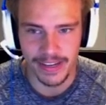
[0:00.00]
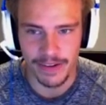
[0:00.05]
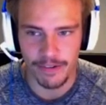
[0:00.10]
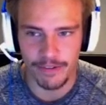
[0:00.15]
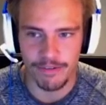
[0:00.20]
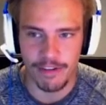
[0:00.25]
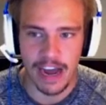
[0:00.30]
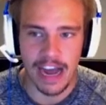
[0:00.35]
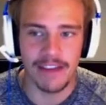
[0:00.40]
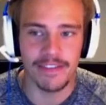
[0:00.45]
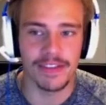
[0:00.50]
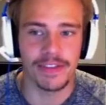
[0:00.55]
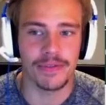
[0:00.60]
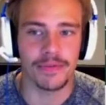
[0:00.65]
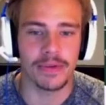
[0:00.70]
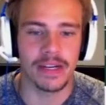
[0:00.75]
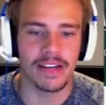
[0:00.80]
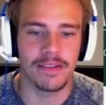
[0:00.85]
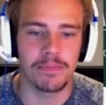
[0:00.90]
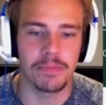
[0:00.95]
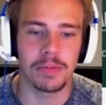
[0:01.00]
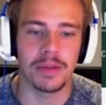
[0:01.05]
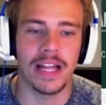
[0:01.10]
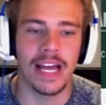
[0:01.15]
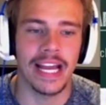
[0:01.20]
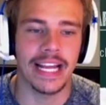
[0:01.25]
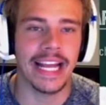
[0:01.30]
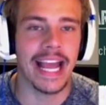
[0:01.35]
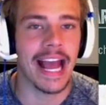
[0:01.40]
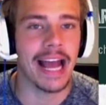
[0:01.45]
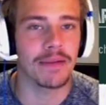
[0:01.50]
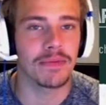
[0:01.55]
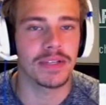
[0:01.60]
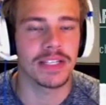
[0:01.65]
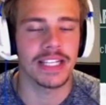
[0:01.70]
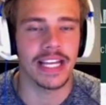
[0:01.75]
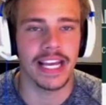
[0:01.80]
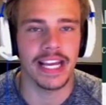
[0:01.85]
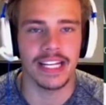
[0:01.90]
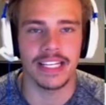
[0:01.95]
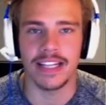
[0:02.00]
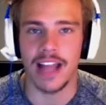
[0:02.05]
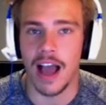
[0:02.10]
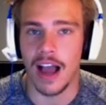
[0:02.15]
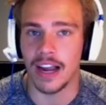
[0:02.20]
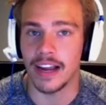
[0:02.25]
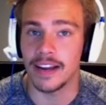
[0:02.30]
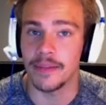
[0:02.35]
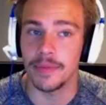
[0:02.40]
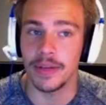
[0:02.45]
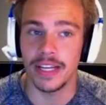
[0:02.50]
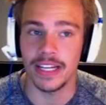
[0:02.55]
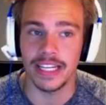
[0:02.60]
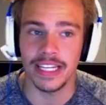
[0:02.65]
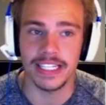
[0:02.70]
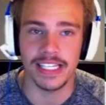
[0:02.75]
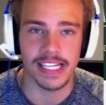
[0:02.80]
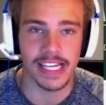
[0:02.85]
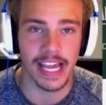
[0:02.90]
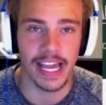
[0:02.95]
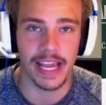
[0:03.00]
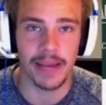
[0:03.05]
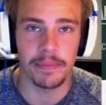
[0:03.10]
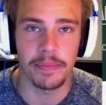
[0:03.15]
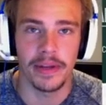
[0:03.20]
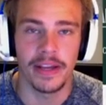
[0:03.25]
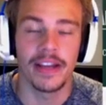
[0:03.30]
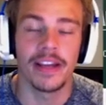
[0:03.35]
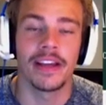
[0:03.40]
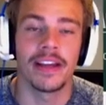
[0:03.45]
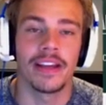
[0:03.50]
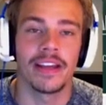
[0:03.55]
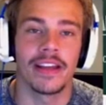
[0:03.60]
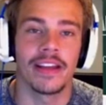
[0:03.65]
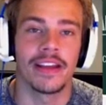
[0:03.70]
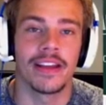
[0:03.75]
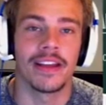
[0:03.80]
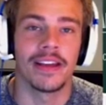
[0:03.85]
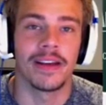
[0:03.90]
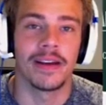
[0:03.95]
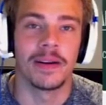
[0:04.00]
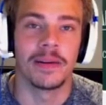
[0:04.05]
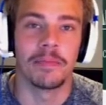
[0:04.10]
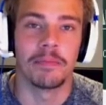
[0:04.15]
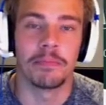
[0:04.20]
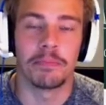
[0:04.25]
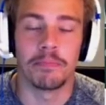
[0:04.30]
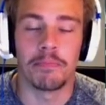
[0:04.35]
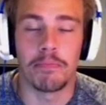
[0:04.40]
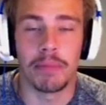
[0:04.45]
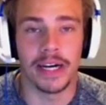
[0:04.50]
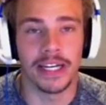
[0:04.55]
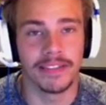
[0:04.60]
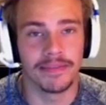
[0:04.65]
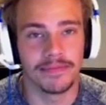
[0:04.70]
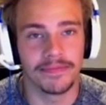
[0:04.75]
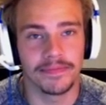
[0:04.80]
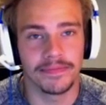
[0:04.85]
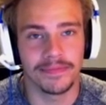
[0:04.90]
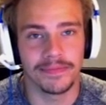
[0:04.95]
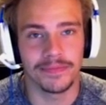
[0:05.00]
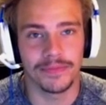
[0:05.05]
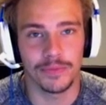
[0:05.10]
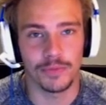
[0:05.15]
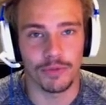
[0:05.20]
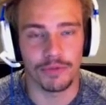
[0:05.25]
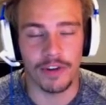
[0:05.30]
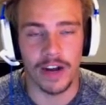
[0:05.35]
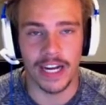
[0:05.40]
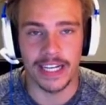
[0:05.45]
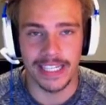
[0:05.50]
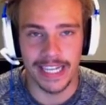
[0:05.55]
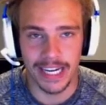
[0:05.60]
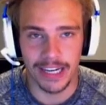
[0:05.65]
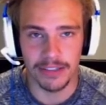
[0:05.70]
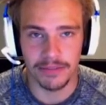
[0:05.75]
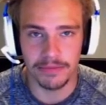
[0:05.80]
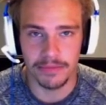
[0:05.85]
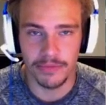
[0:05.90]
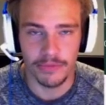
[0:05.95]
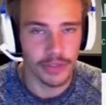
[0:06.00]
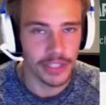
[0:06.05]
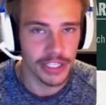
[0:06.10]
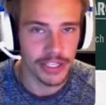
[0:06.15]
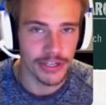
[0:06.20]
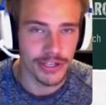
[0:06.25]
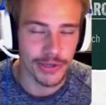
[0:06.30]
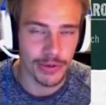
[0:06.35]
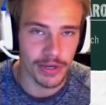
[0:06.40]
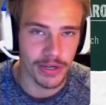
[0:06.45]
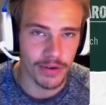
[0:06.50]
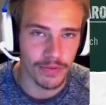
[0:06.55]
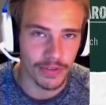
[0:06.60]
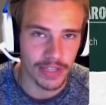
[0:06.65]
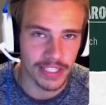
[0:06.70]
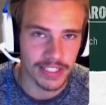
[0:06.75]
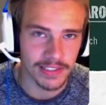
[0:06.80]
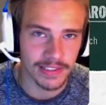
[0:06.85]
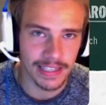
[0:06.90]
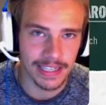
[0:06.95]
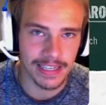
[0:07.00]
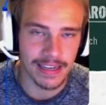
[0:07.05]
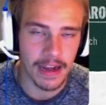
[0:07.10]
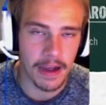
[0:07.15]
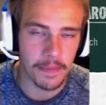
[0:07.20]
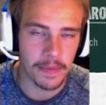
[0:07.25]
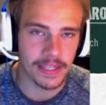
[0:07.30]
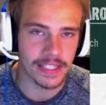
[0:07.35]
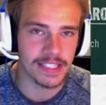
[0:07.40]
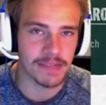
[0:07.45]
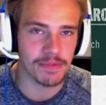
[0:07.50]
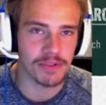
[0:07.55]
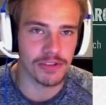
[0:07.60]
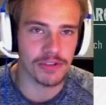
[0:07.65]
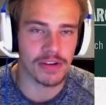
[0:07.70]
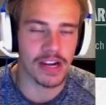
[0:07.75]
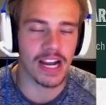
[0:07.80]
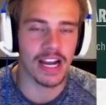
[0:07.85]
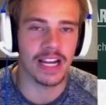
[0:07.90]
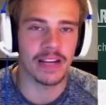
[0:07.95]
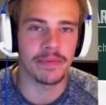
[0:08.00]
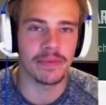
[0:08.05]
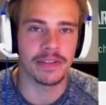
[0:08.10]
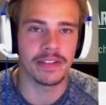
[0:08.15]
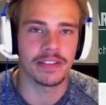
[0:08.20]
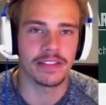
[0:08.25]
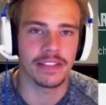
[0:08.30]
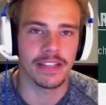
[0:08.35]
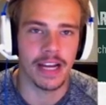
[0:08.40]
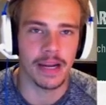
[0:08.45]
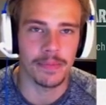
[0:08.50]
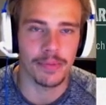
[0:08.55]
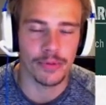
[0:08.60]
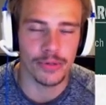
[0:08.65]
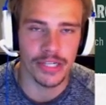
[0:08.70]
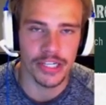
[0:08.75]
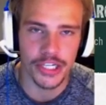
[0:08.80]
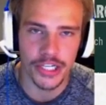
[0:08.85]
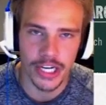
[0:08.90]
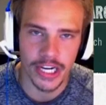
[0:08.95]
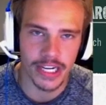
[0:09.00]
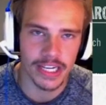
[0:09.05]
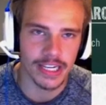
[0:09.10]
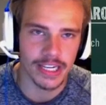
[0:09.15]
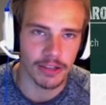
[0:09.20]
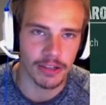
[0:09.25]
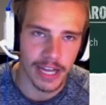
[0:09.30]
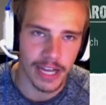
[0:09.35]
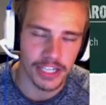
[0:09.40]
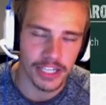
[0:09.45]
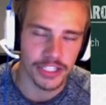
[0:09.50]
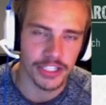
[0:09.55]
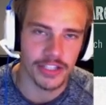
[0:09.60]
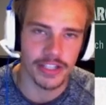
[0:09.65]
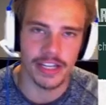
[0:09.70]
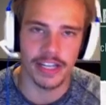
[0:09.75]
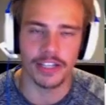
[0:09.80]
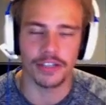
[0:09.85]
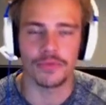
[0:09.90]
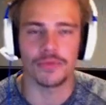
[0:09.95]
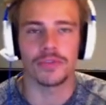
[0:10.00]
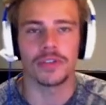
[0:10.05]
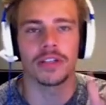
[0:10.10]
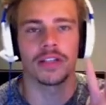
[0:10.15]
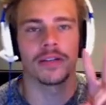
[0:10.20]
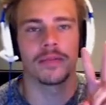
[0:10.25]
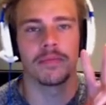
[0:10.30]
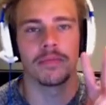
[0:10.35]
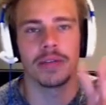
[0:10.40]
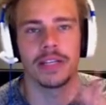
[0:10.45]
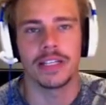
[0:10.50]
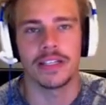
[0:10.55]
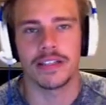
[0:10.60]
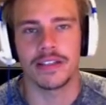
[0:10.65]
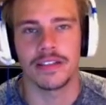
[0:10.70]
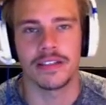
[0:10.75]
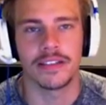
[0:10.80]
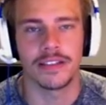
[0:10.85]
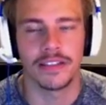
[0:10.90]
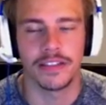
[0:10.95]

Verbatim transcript: Five and three, playing App State, not going to be an easy game, but we'll find out. If you did enjoy, don't forget to like, comment, subscribe. I appreciate it, and I'll catch you the next one. Peace.